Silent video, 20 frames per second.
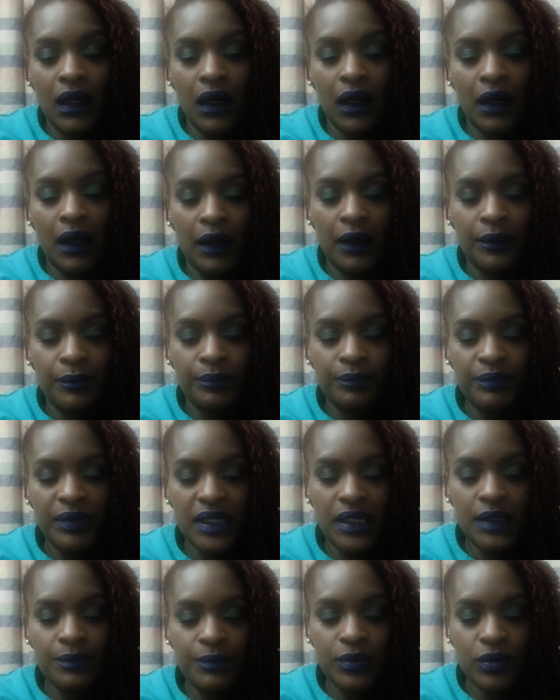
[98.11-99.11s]
Um,
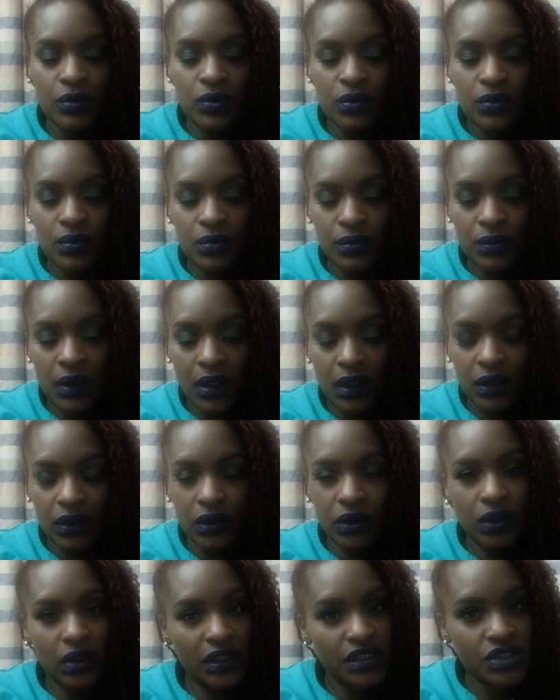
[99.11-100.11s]
people
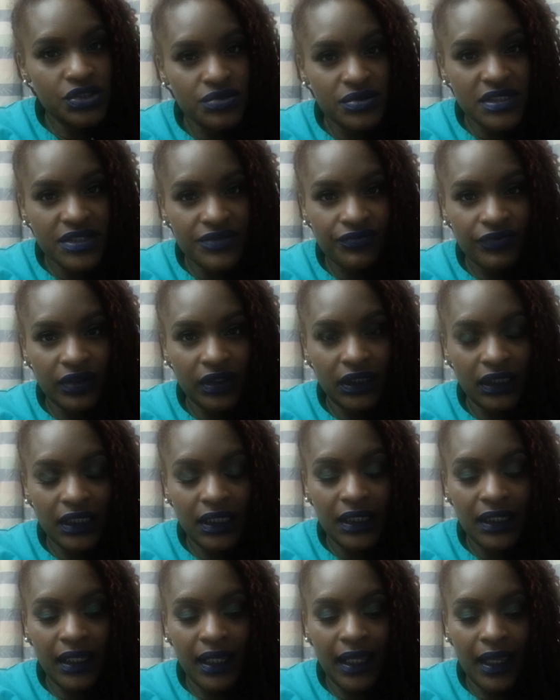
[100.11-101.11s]
look at you
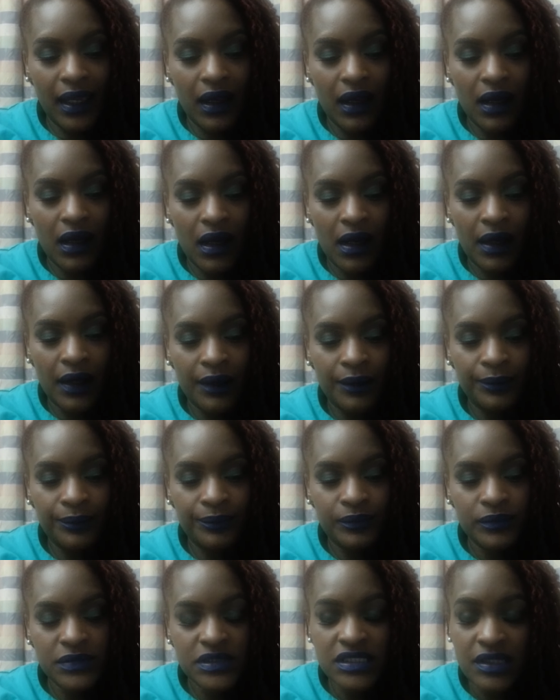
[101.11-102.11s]
differently.
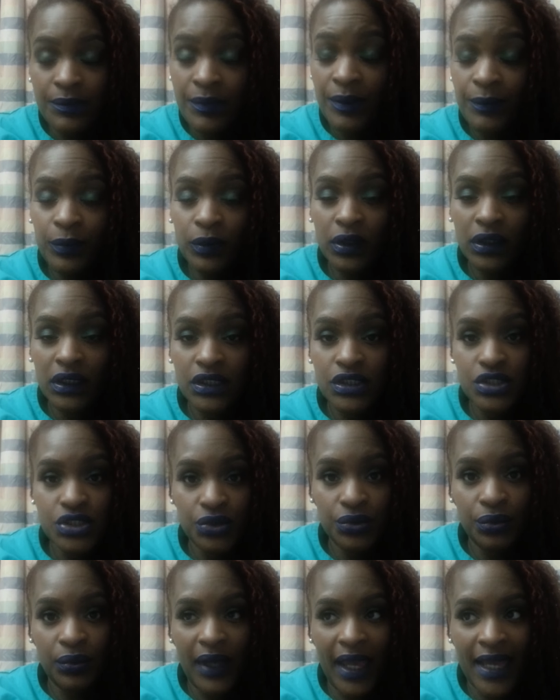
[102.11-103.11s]
Um, some people look at
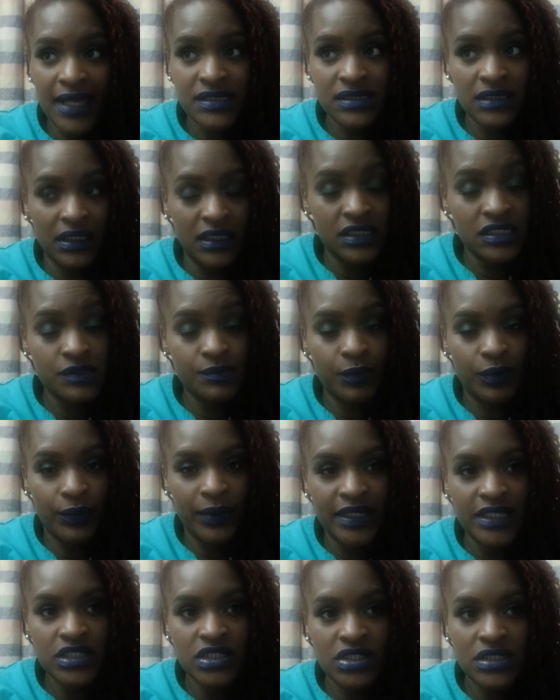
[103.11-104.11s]
you as an
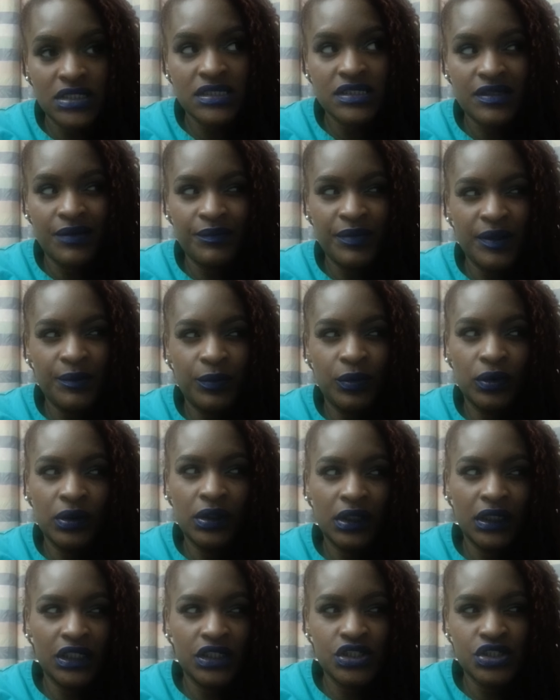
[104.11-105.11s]
inspiration, some people
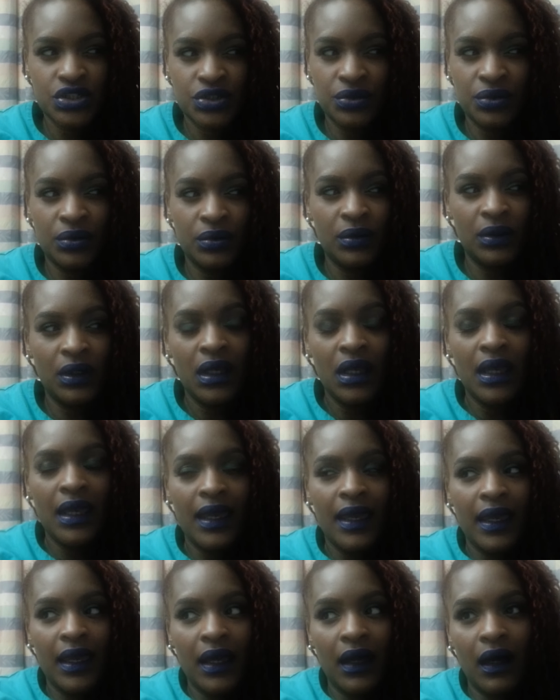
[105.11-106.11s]
look at you
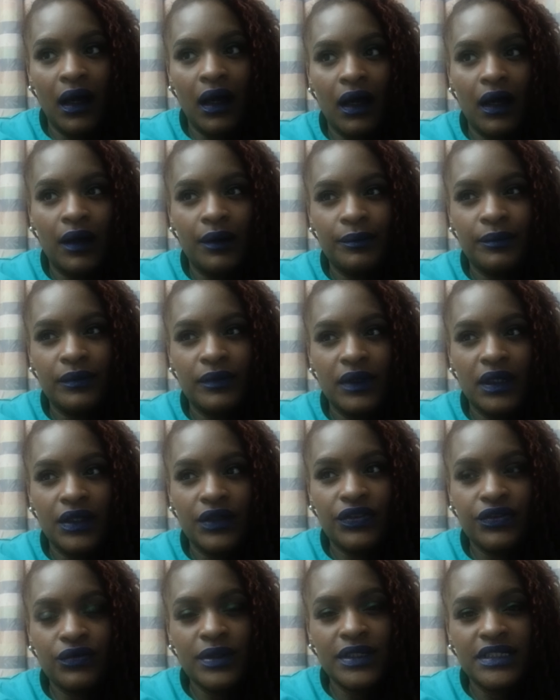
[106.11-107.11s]
um,
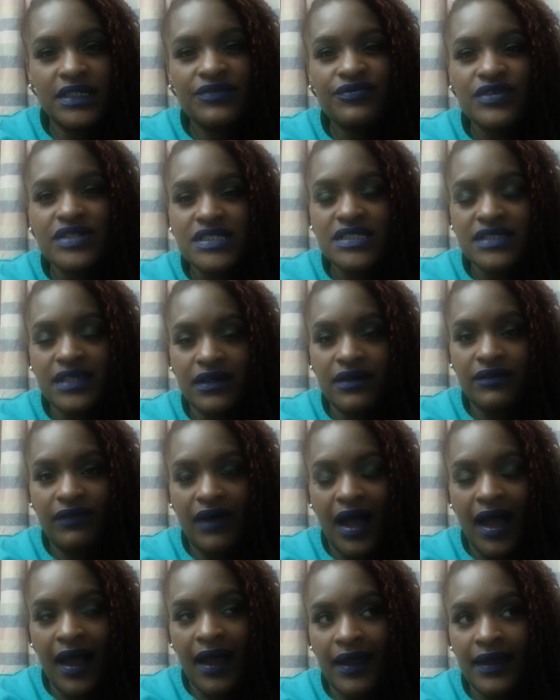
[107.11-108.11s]
through a different set of
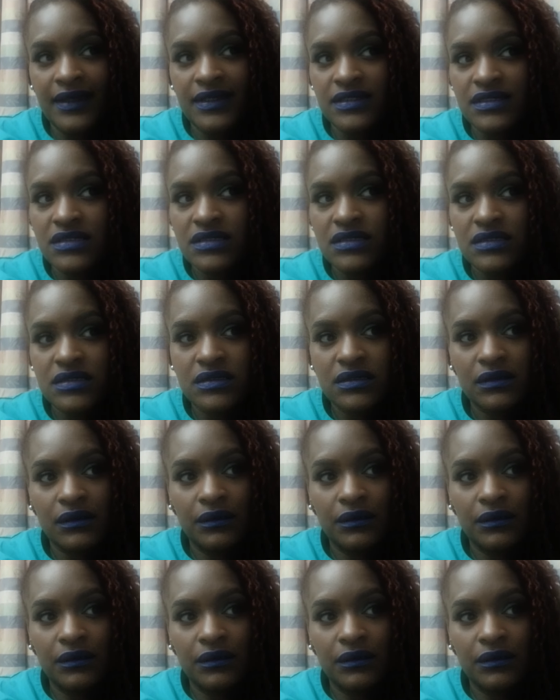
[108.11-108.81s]
eyes.